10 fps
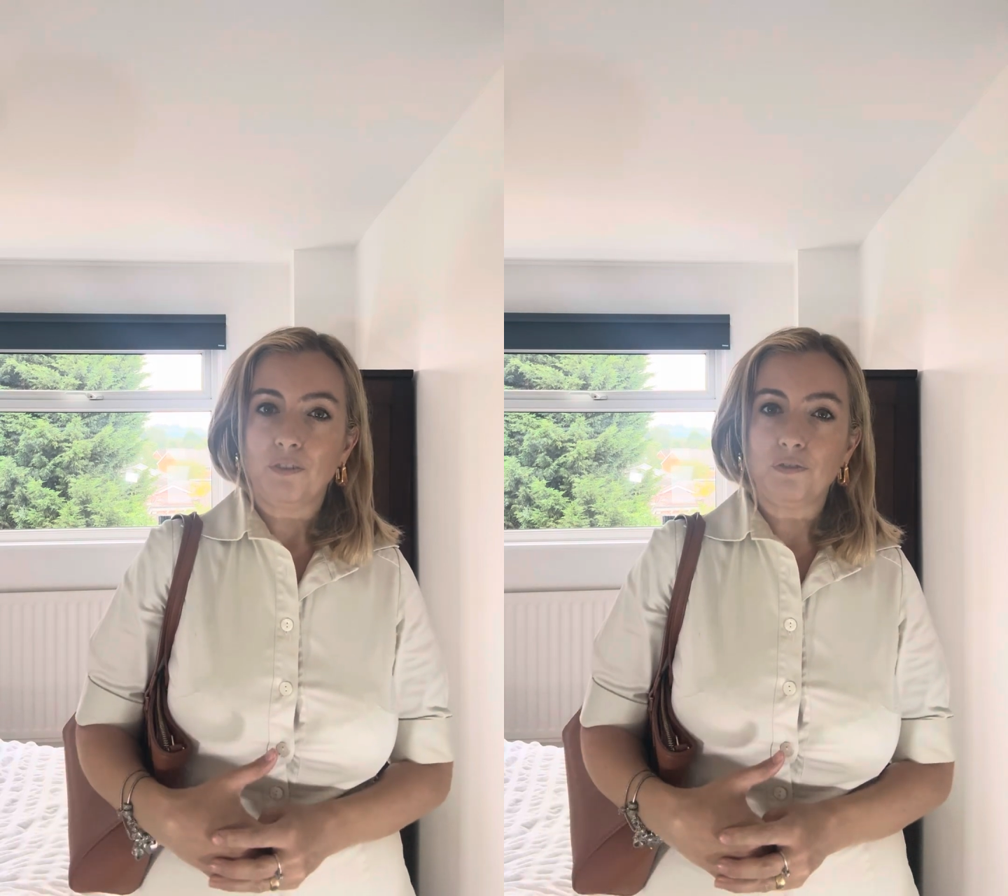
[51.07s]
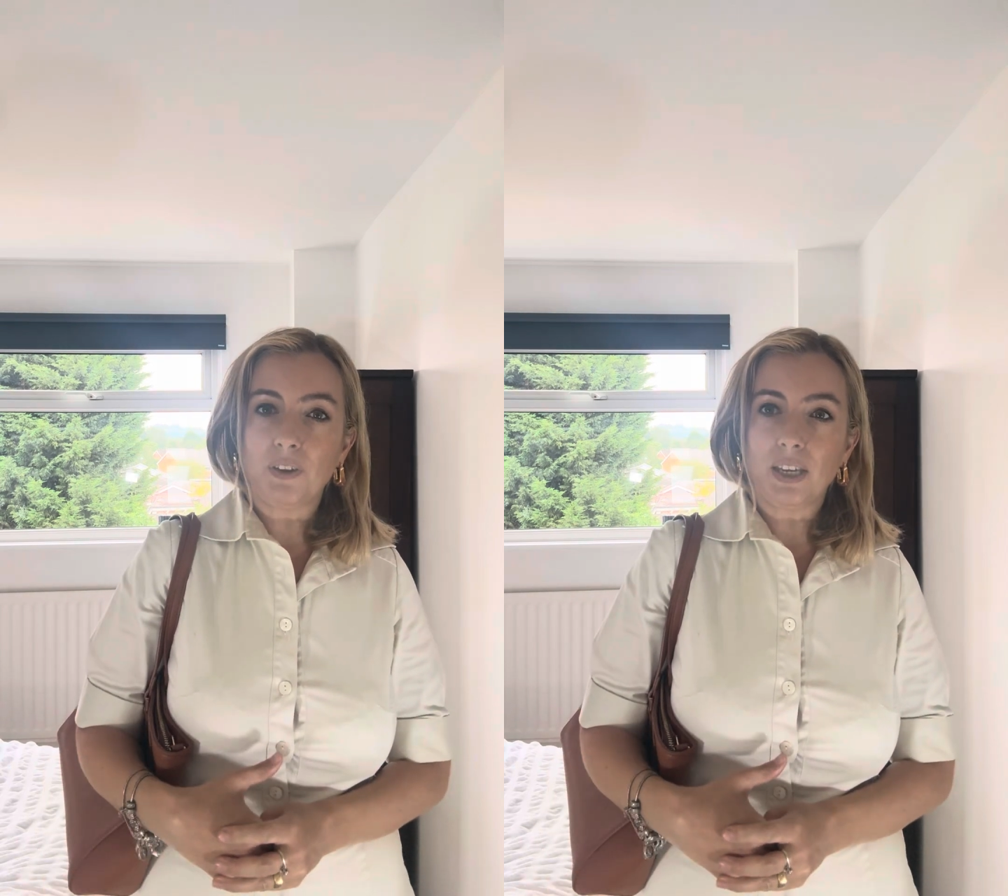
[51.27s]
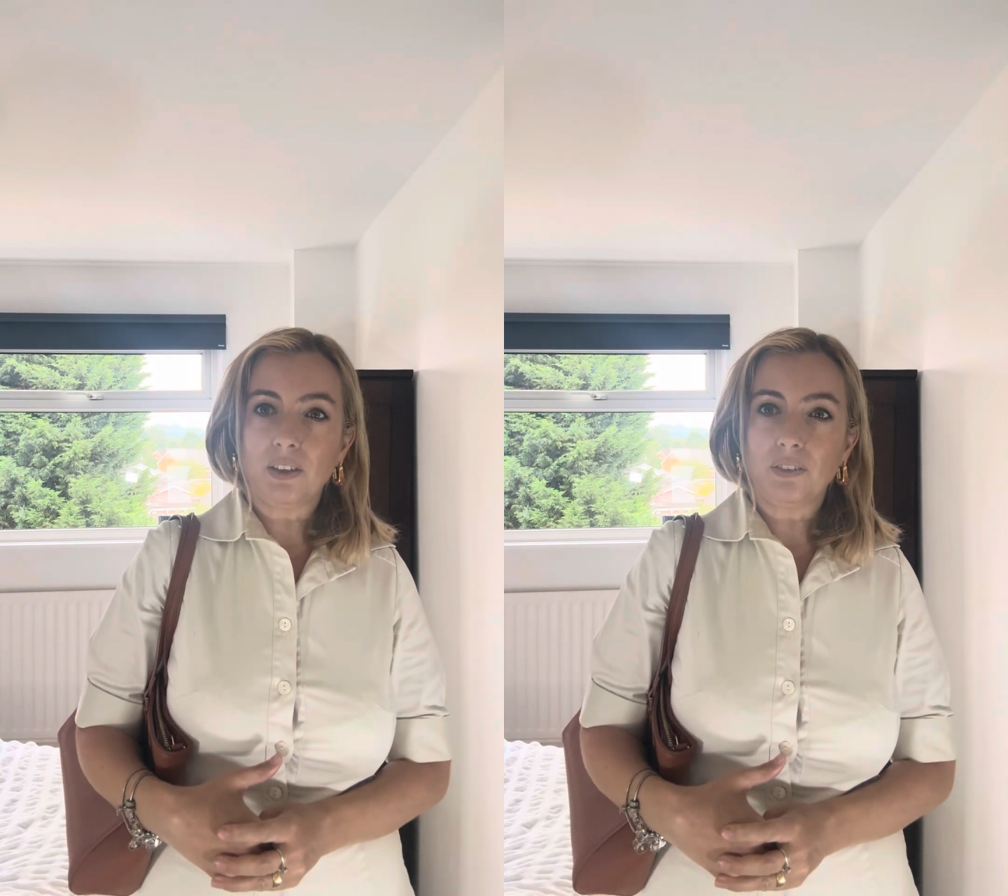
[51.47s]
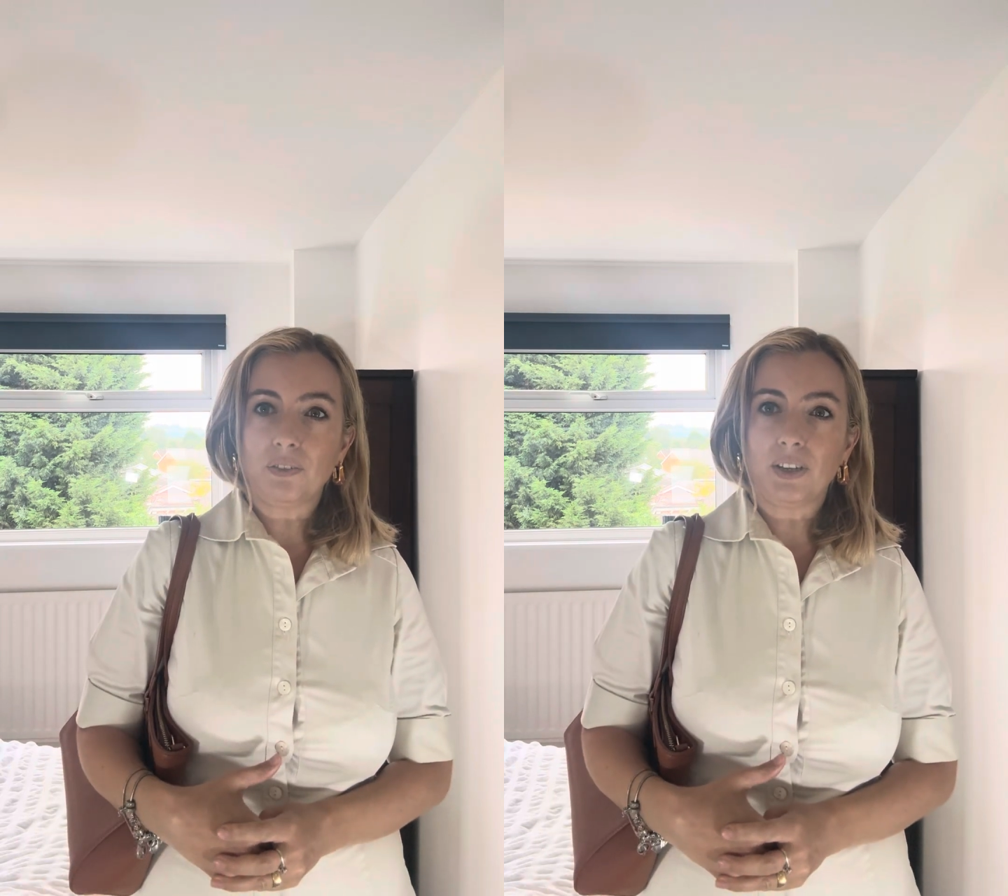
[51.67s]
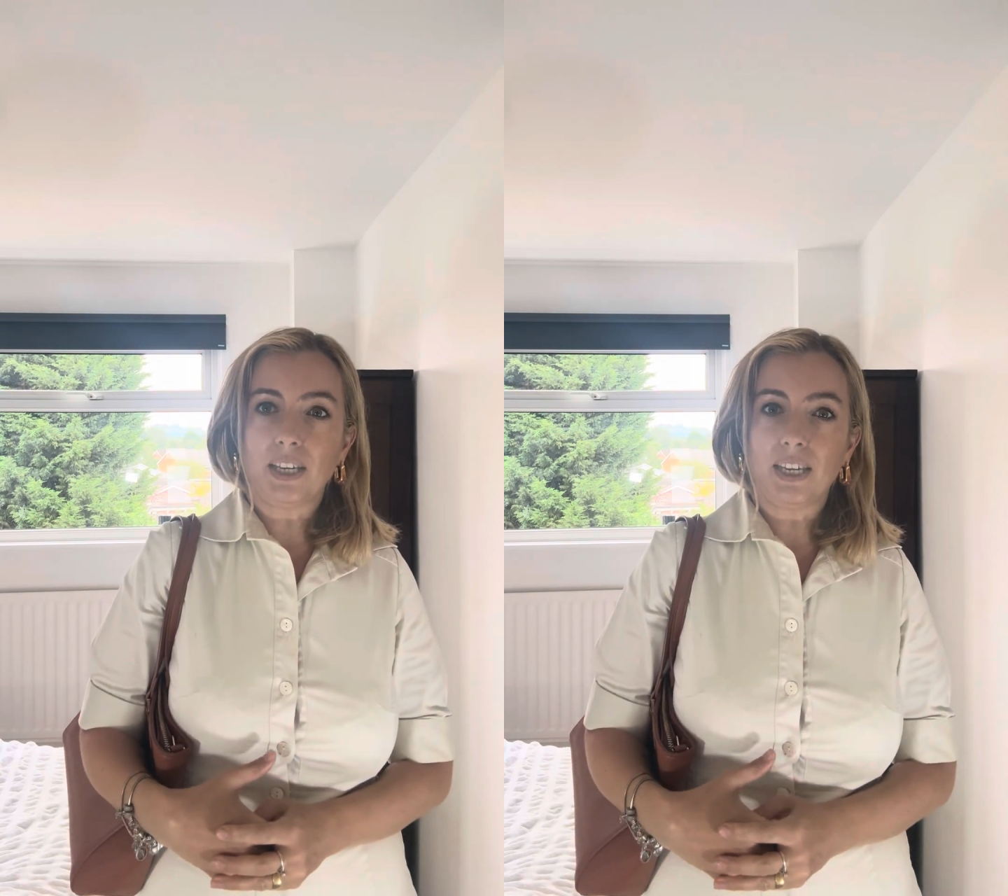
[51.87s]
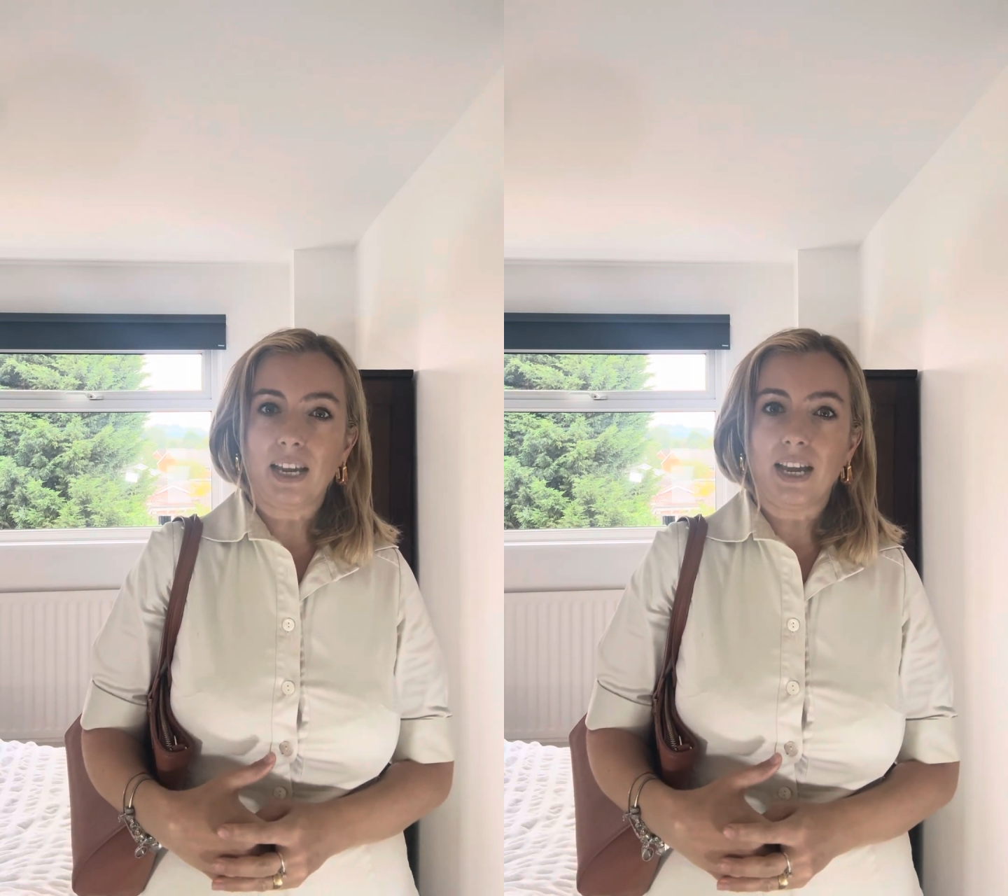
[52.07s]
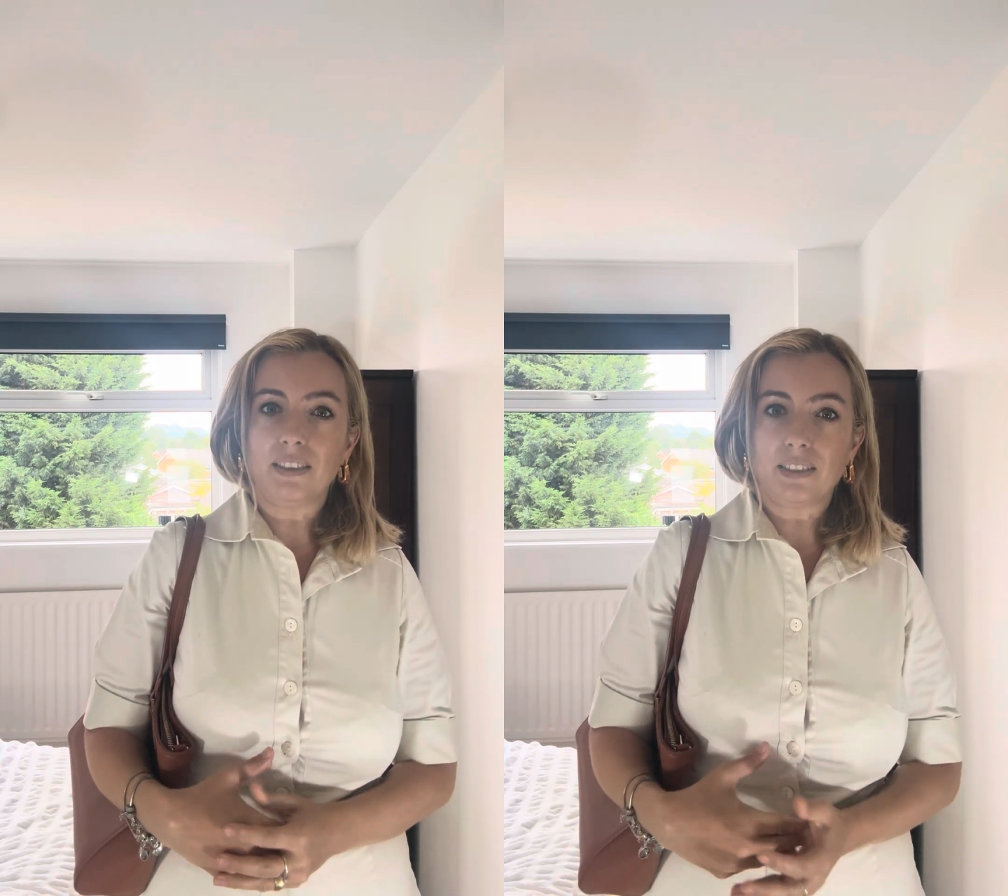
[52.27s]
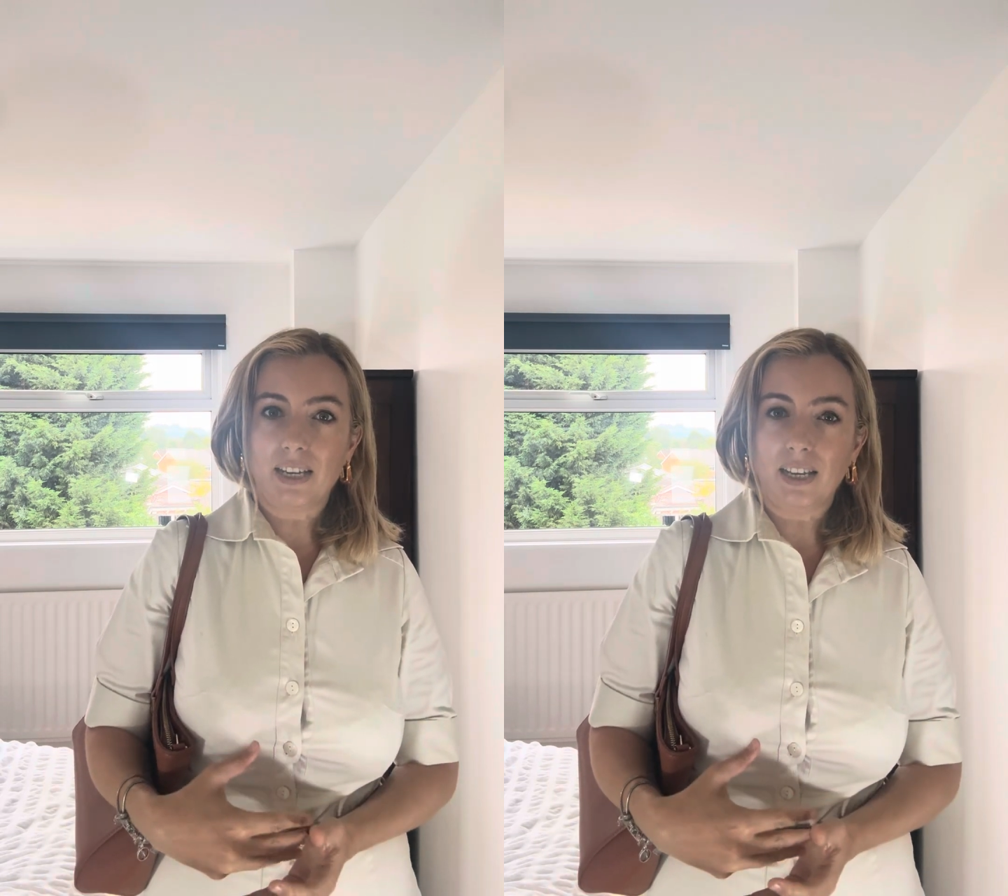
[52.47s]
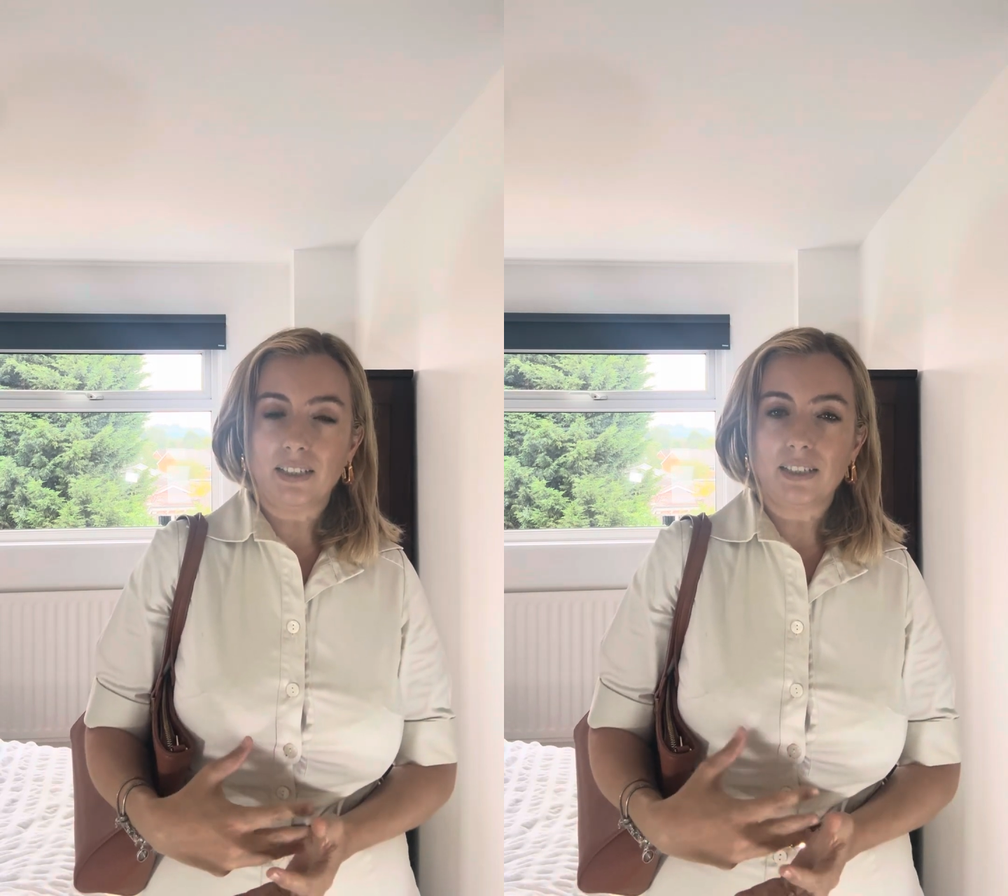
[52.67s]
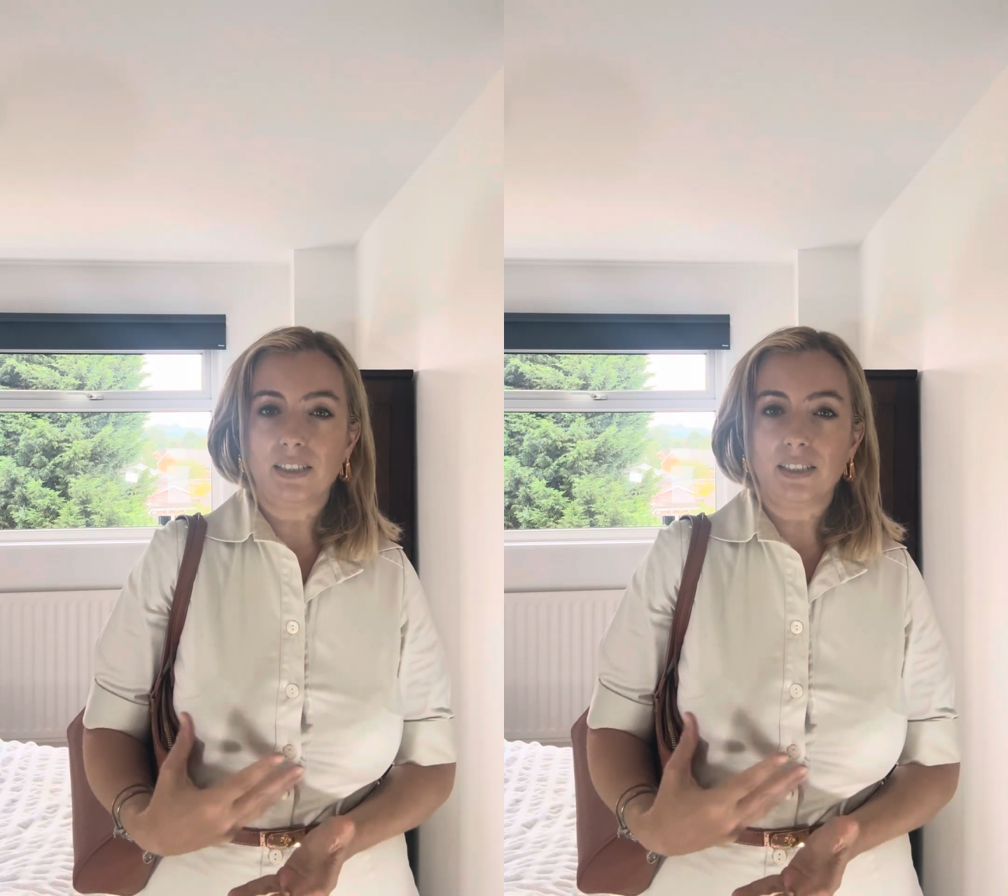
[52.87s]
feel that he had the talent